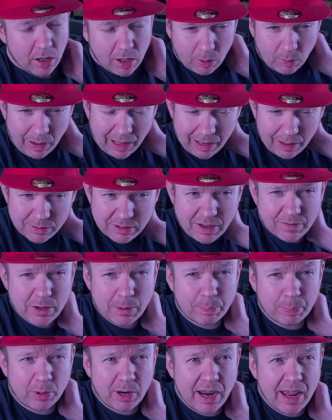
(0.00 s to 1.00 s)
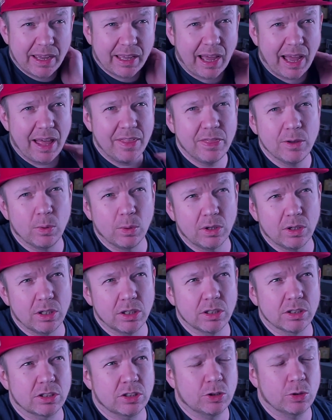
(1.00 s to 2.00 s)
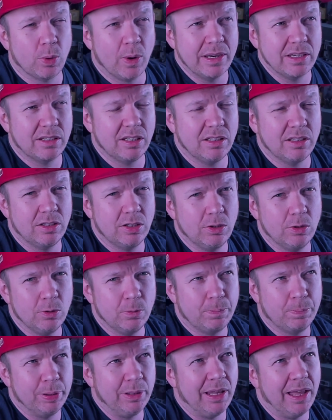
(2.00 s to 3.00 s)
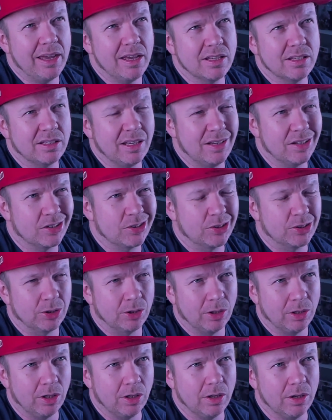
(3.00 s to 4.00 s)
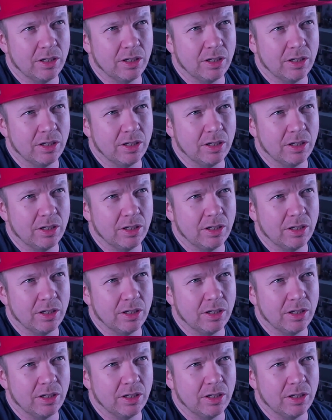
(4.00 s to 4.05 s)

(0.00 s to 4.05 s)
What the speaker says: while I was having a break, and there was 22 players in a solo.